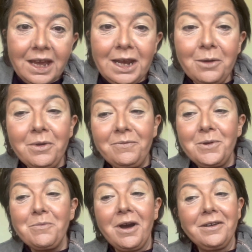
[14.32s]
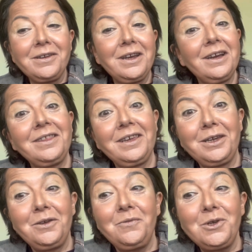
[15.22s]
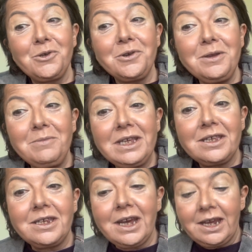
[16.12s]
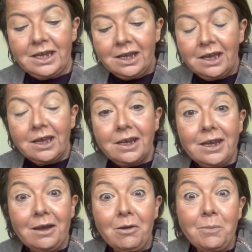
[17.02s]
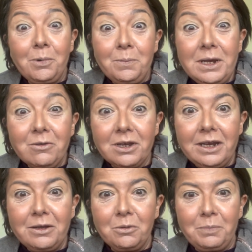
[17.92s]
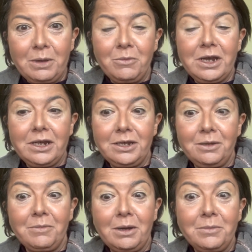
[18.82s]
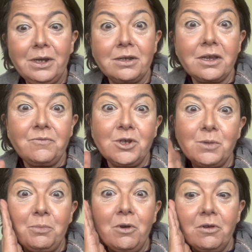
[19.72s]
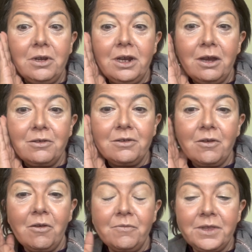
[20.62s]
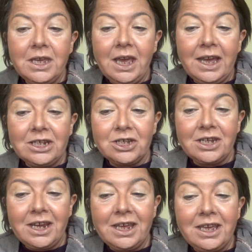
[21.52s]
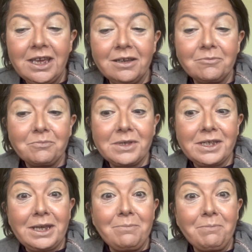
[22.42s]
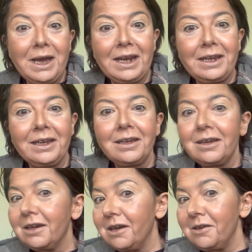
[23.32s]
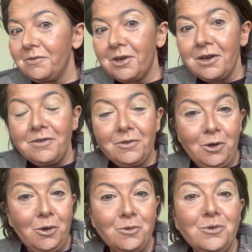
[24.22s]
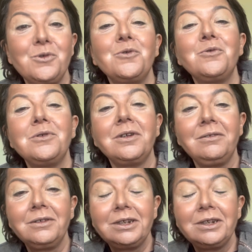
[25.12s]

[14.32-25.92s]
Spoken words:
Hello, everyone, and thank you for joining me today. Now, I probably look a little bit weird at the moment because I've just put on a load of the HD skin palette and I've kind of contoured and,